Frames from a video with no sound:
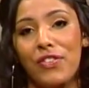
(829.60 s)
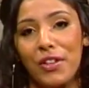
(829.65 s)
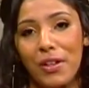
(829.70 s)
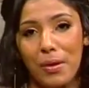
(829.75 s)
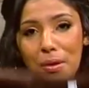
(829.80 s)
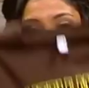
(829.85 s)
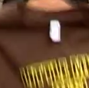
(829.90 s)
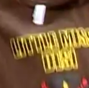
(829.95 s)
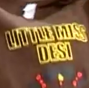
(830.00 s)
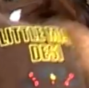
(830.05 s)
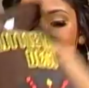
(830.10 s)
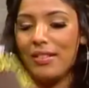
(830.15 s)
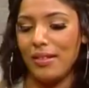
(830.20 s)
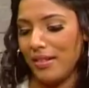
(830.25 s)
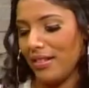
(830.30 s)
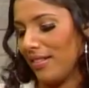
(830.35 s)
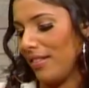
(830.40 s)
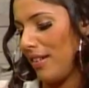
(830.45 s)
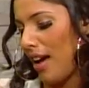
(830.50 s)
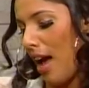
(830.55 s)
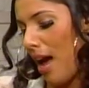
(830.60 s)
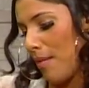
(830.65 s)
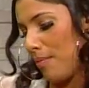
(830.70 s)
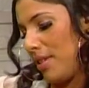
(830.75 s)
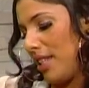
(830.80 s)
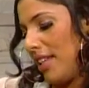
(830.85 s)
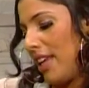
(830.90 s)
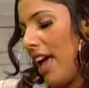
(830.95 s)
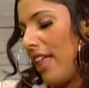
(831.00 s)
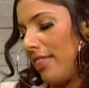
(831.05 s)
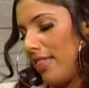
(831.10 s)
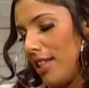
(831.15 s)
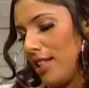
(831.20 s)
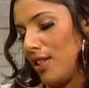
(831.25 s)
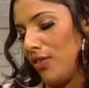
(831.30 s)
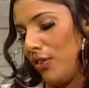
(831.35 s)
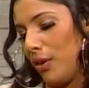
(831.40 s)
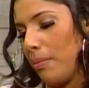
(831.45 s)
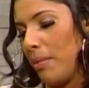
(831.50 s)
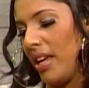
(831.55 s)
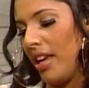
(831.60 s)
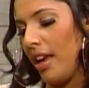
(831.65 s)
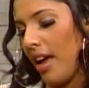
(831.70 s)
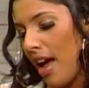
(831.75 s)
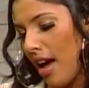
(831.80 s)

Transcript: for um, to get this for me.